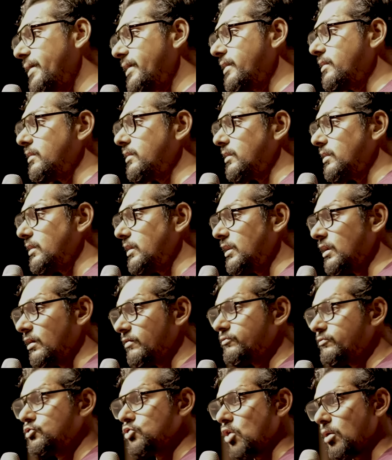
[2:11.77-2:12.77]
been
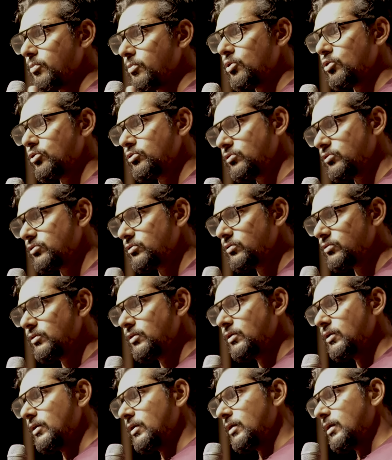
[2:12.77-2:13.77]
enough job growth.
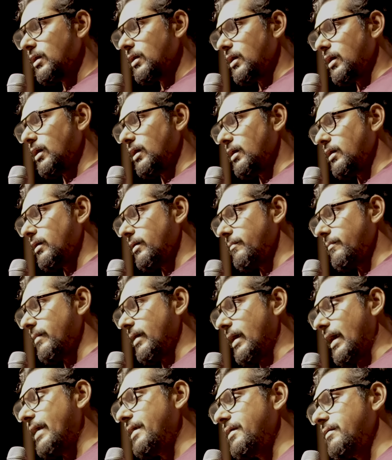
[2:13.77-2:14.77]

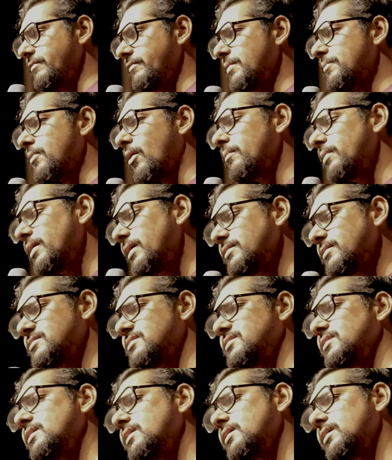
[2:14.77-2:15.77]
And we'll probably
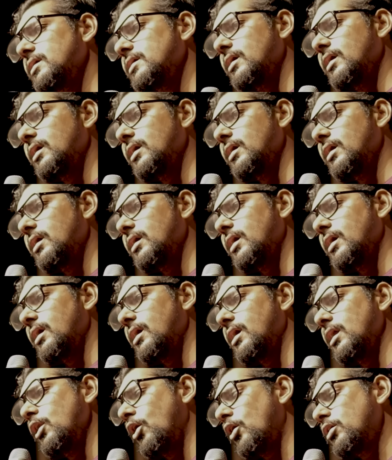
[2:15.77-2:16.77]
see
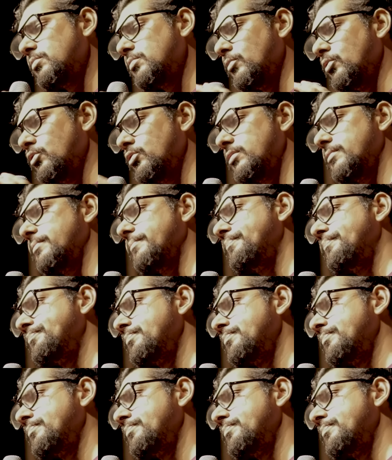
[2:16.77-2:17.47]
a lot more